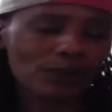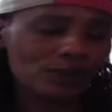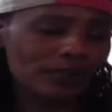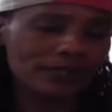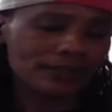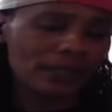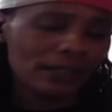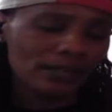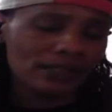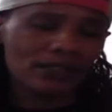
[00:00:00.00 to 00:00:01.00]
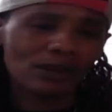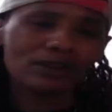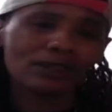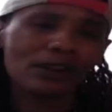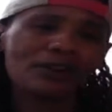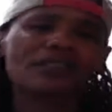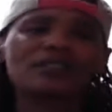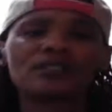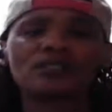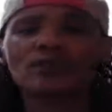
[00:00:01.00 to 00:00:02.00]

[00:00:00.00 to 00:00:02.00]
Because, learning these new